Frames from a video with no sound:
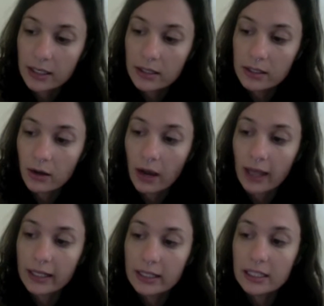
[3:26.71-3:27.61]
so I
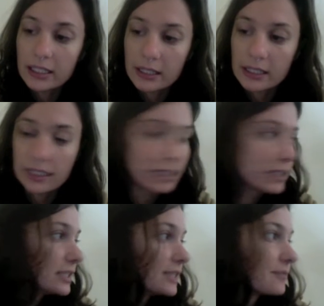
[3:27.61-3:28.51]
like to eat the
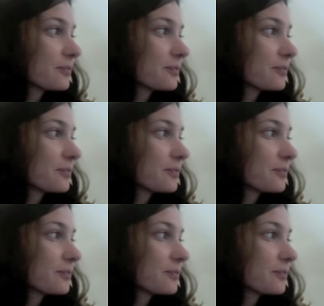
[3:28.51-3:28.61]
seeds.